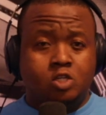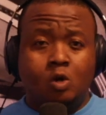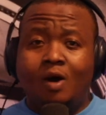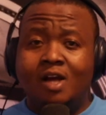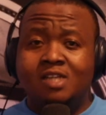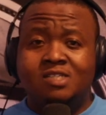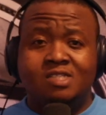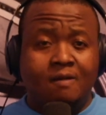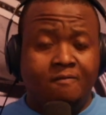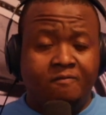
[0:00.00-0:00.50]

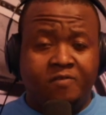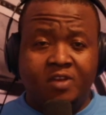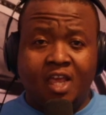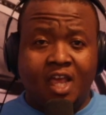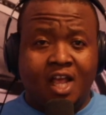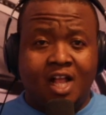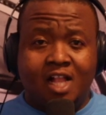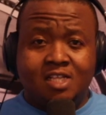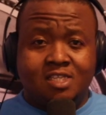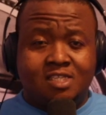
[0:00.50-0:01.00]
Show us
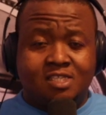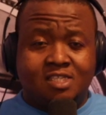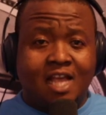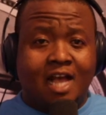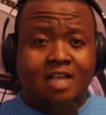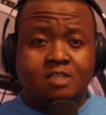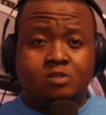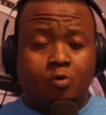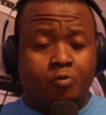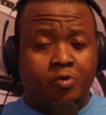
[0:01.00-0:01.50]
something
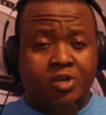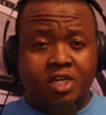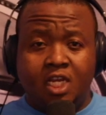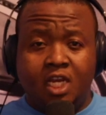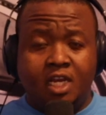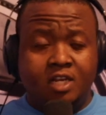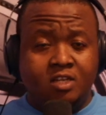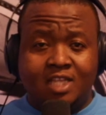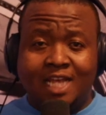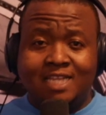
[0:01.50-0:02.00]
else that's
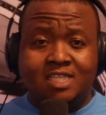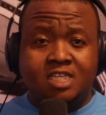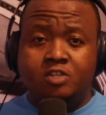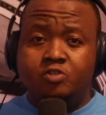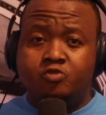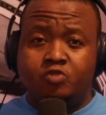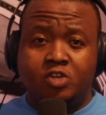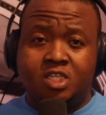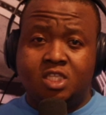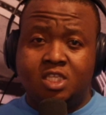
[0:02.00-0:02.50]
already
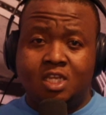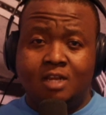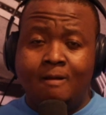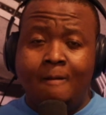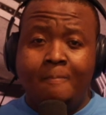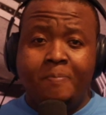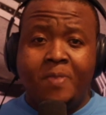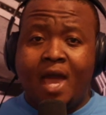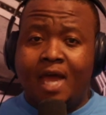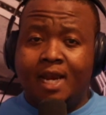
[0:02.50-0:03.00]
that's
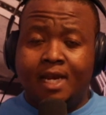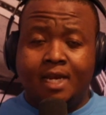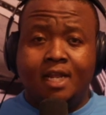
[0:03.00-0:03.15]
interesting